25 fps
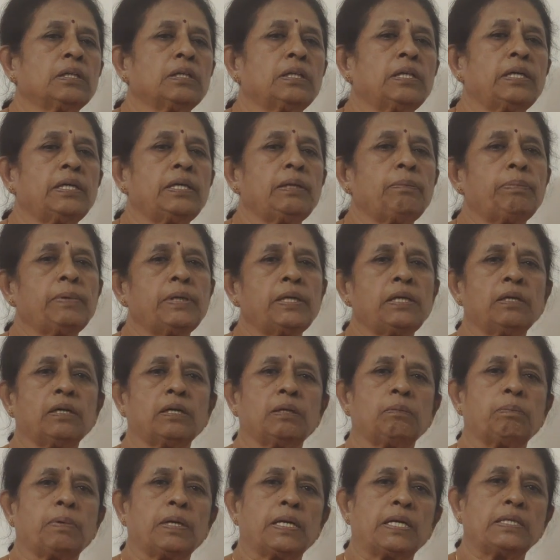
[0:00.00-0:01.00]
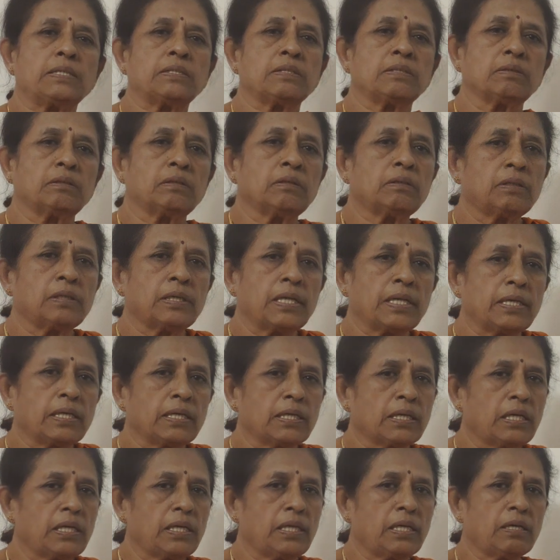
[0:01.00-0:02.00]
they depend on plants
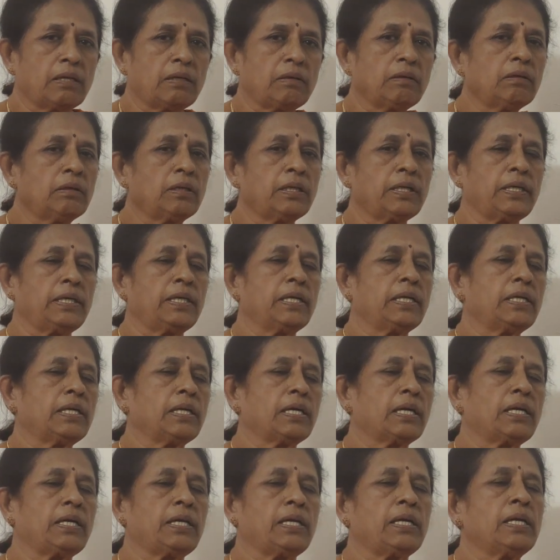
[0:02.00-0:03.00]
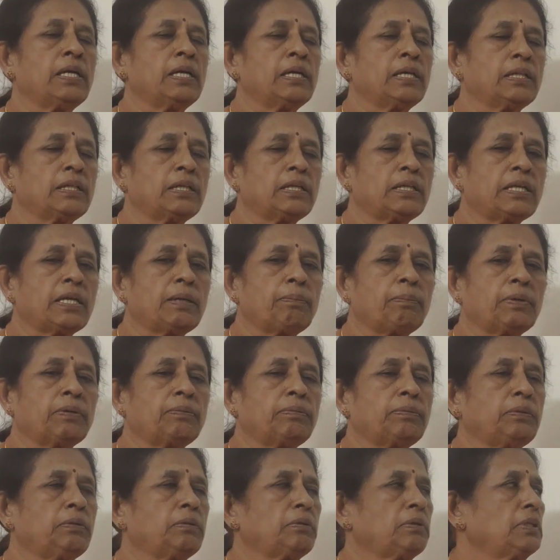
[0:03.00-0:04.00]
directly or indirectly. The type
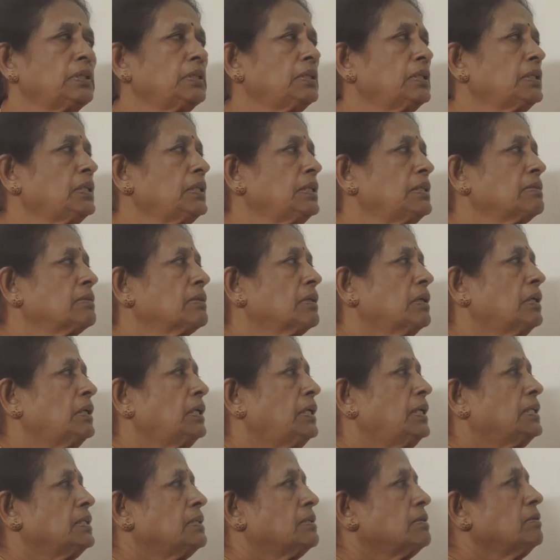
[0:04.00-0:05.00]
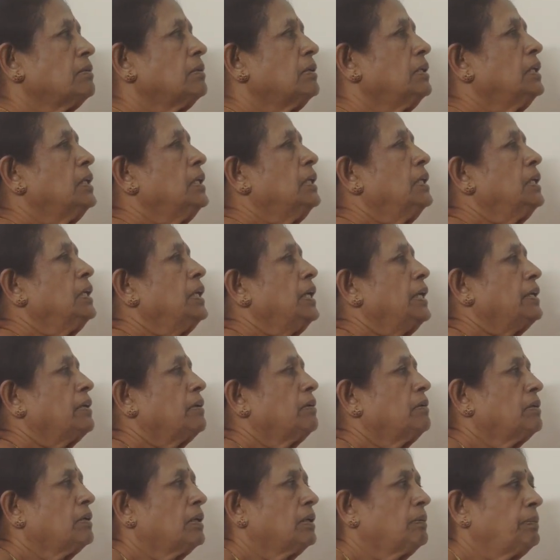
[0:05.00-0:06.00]
of nutrition is called as a
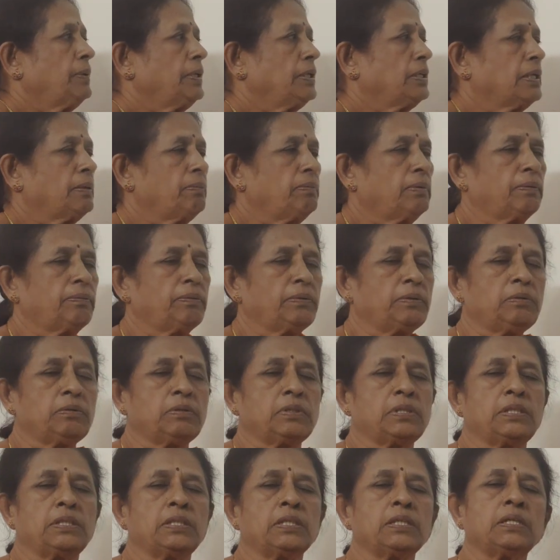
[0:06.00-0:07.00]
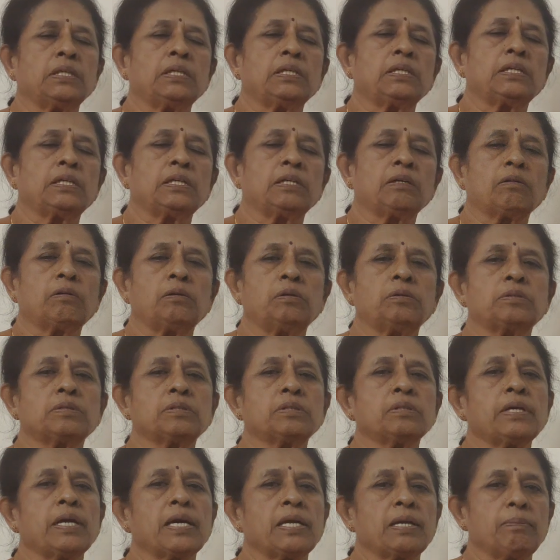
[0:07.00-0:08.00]
heterotrophic type of nutrition. It includes
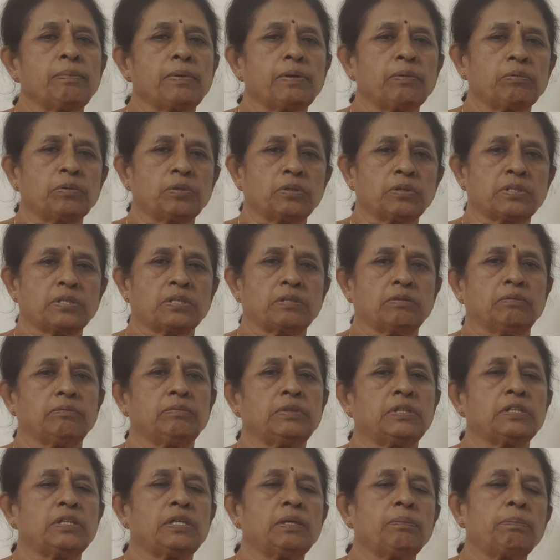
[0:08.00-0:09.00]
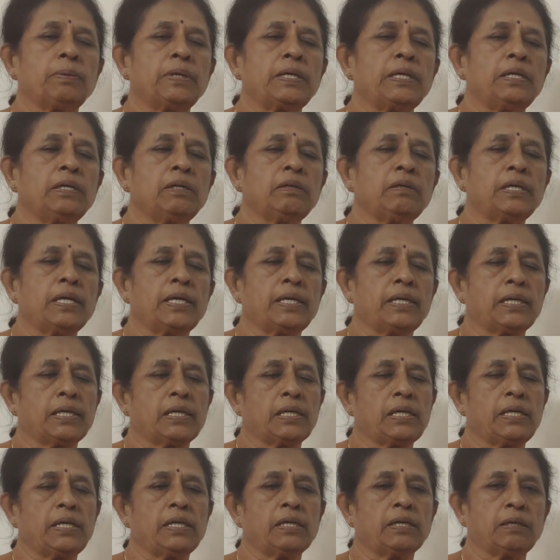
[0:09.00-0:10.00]
herbivores, which depend
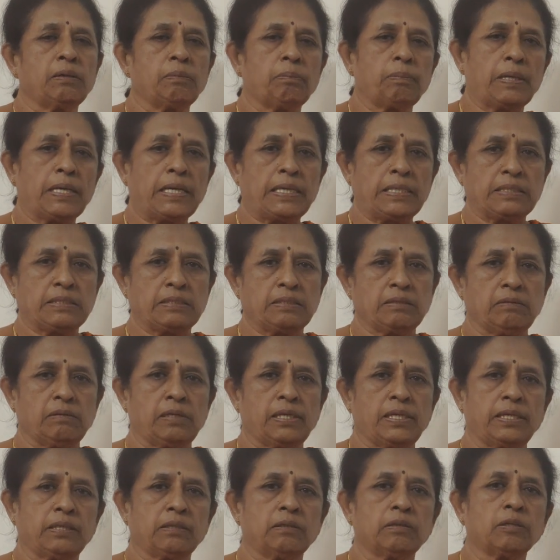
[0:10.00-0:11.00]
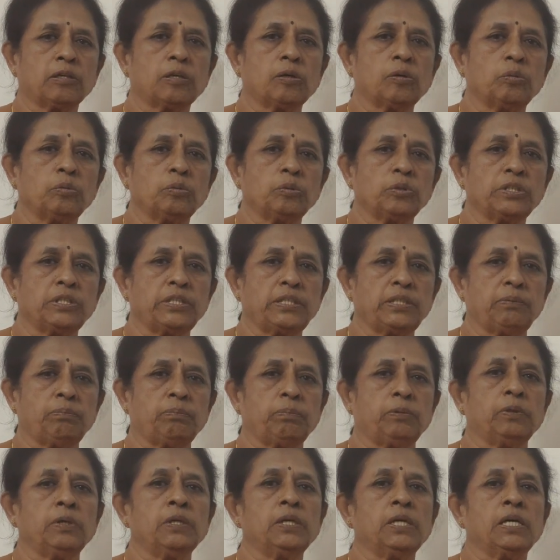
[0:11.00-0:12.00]
directly on plants, like a cow,
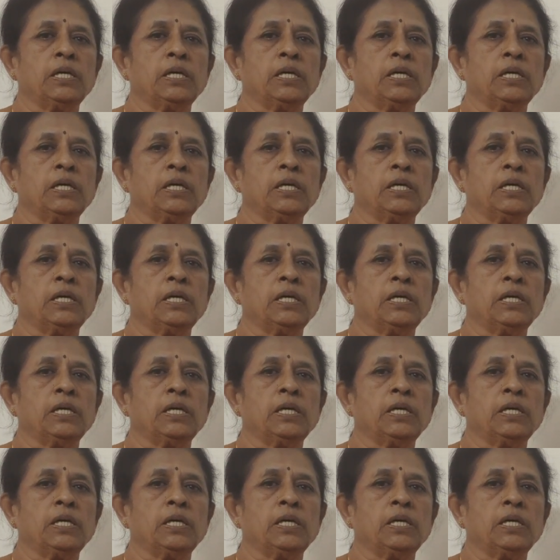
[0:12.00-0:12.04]
sheep,